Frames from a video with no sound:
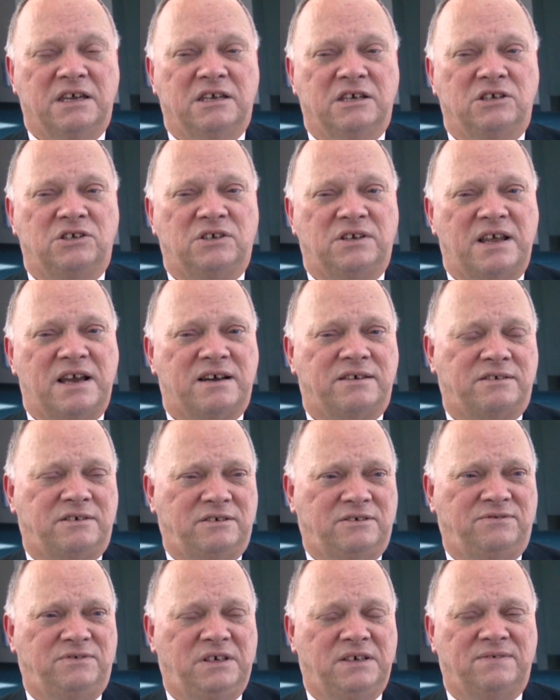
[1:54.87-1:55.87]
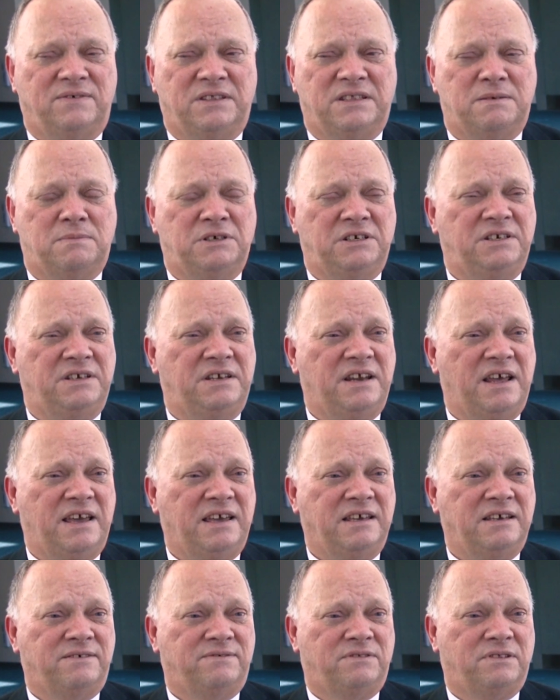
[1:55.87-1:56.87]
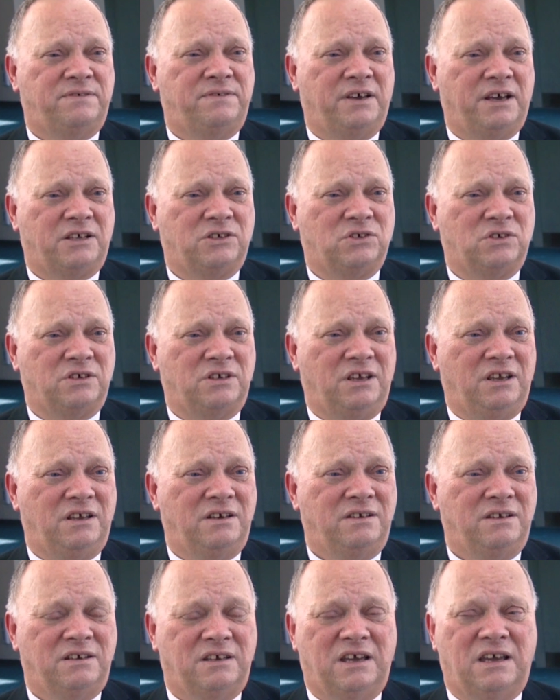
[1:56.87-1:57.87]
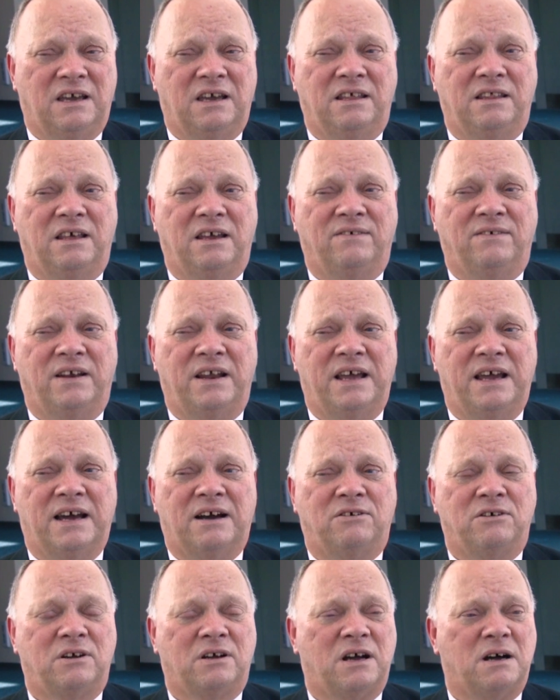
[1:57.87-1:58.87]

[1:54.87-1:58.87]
is now that you've given them a day of lofexidine and they've now